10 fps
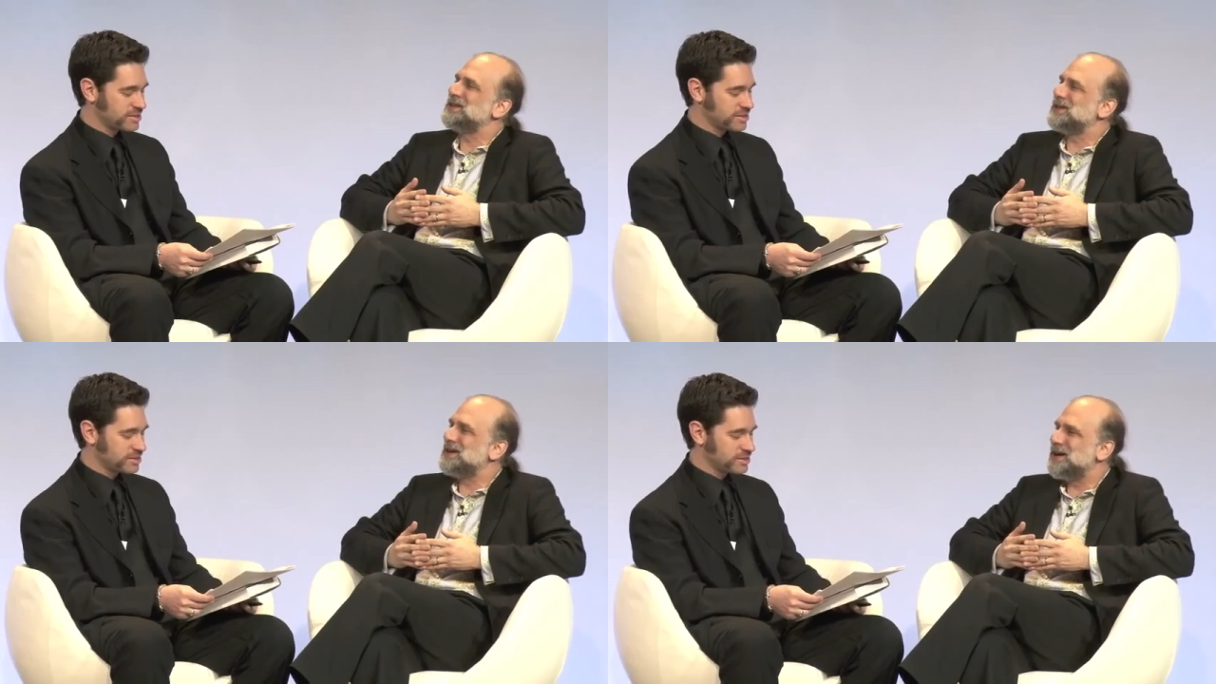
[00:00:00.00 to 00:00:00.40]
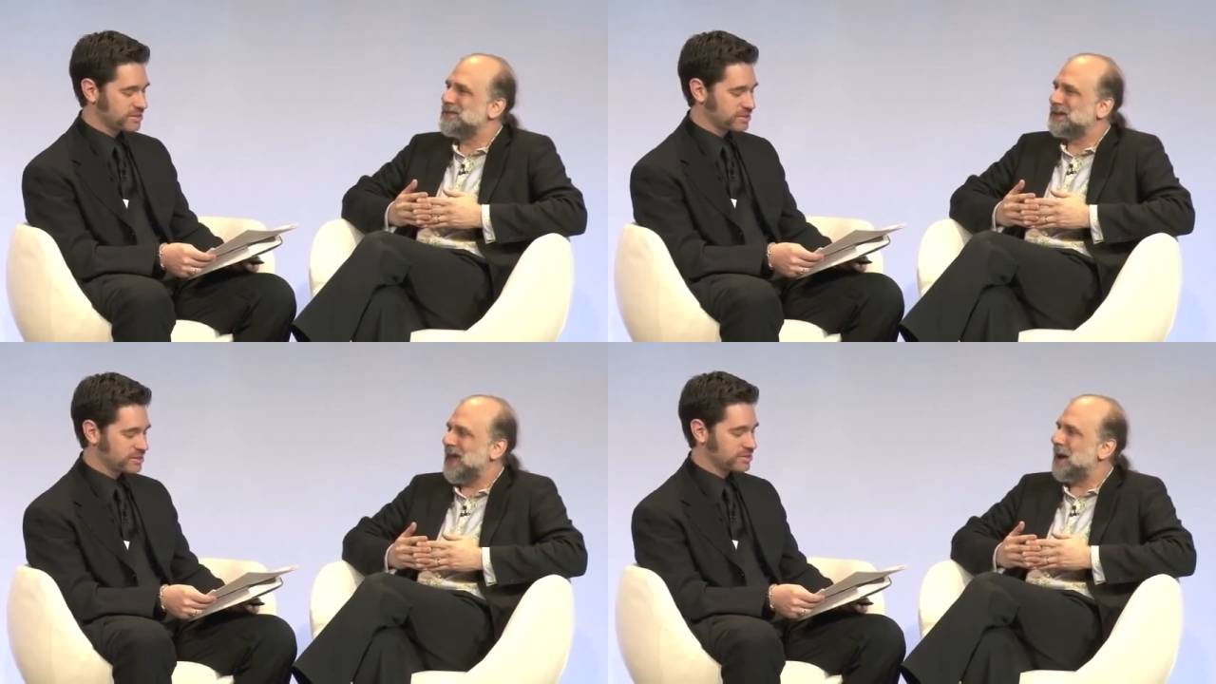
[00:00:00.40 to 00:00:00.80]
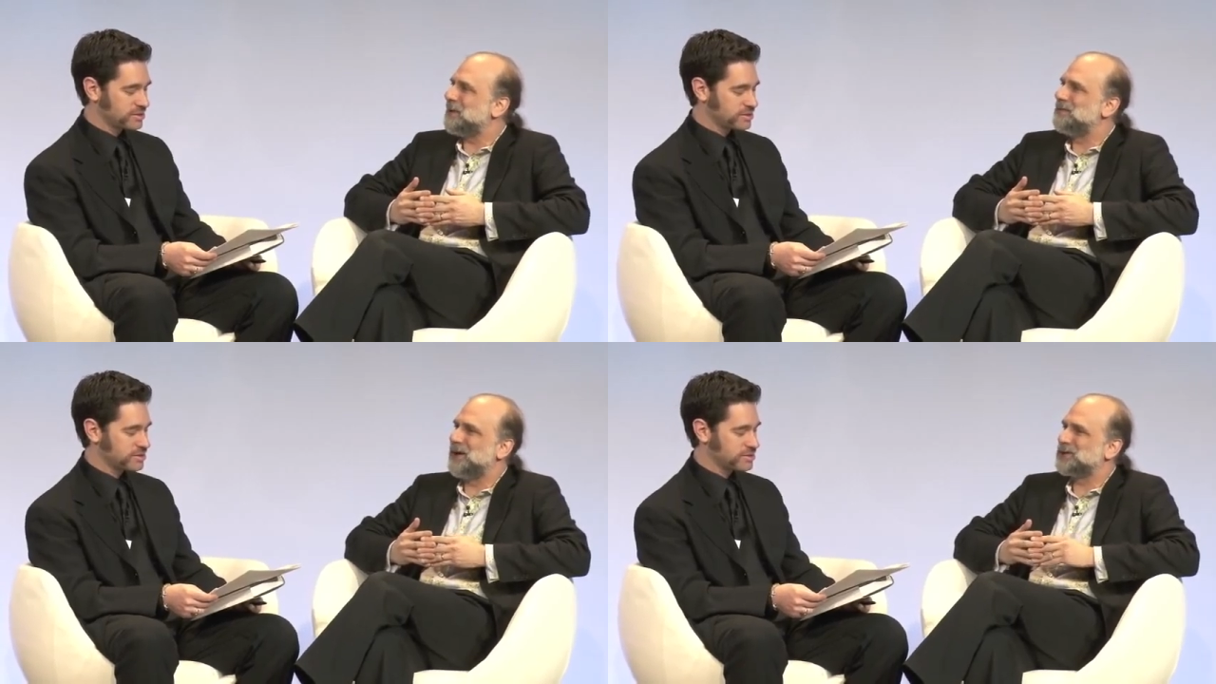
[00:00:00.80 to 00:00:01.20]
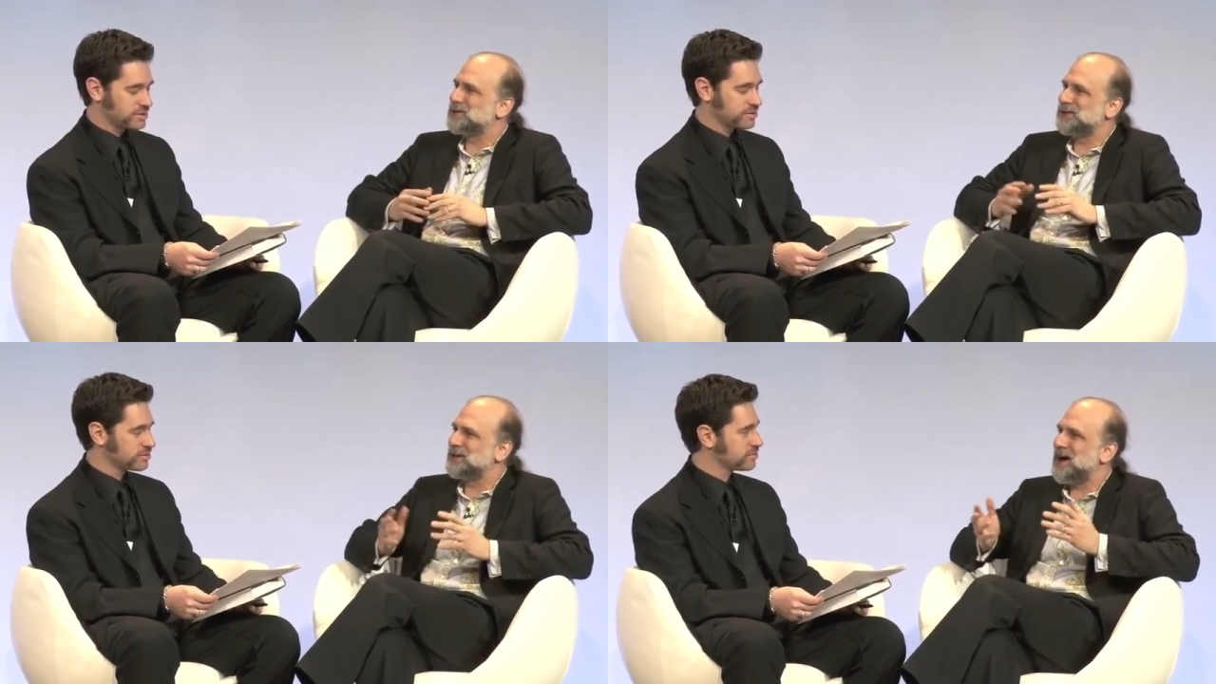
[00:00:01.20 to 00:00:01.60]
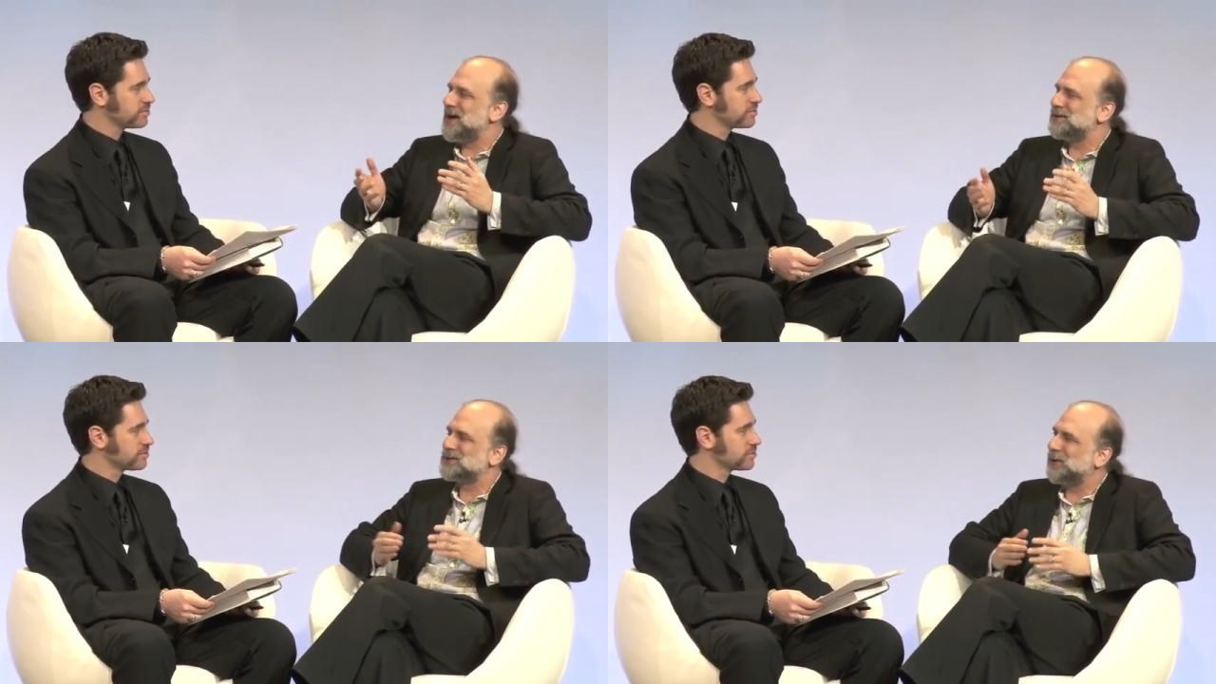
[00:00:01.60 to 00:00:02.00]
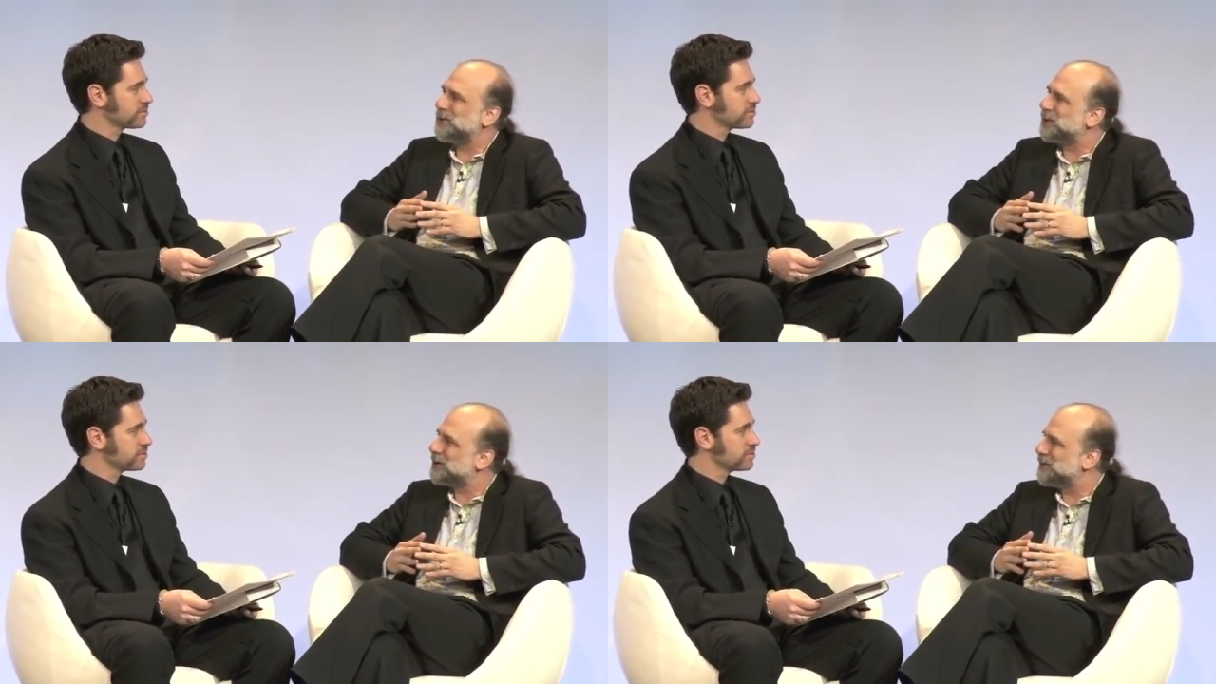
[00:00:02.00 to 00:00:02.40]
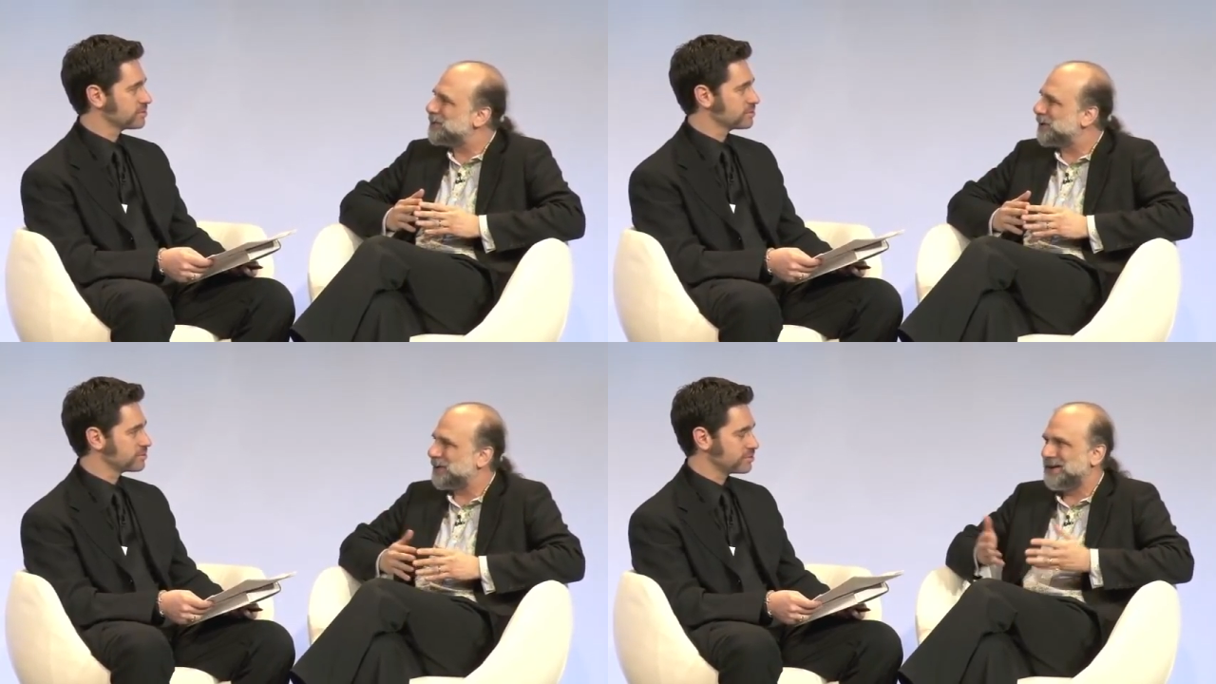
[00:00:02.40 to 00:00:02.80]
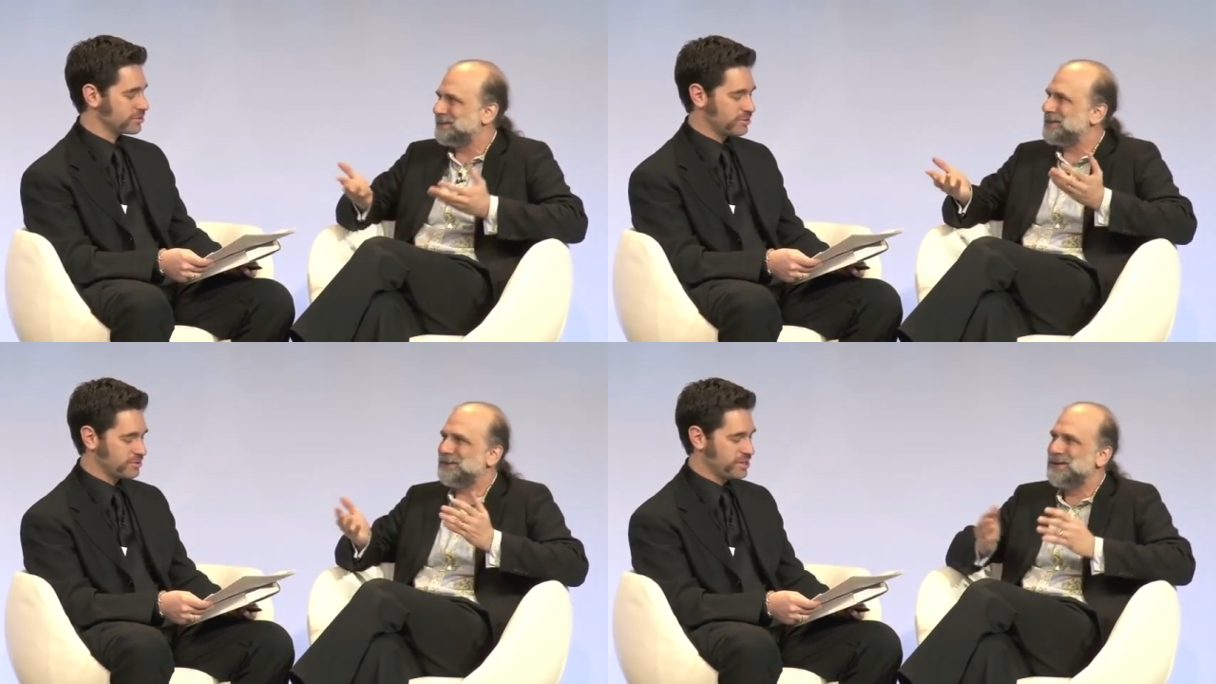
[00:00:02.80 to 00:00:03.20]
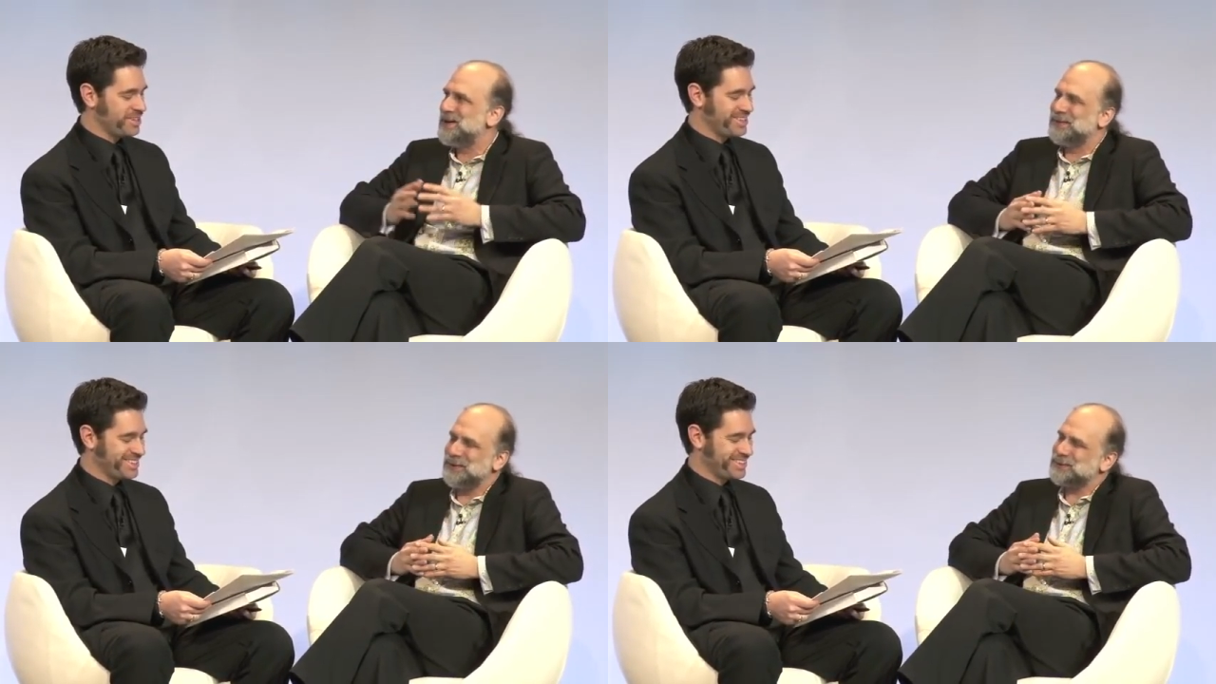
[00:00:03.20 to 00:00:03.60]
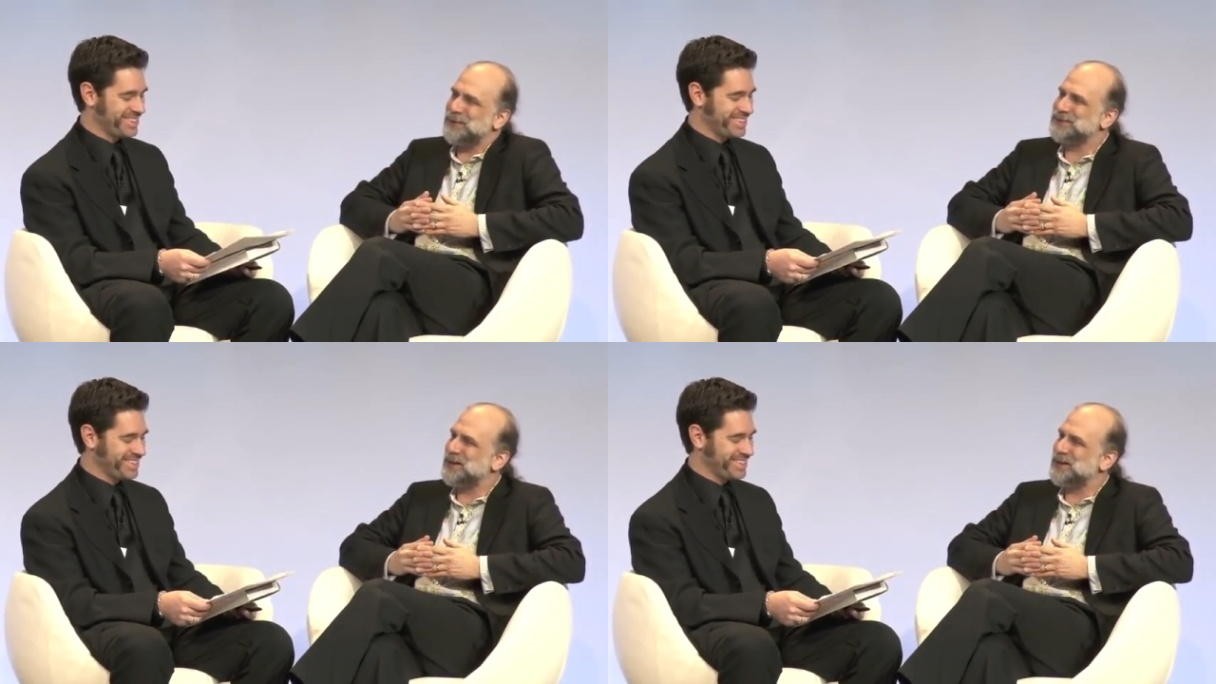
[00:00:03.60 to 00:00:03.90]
Speaker 1: the uh, the camera pictures of the guy who stole your computer, right? I mean, those, those are always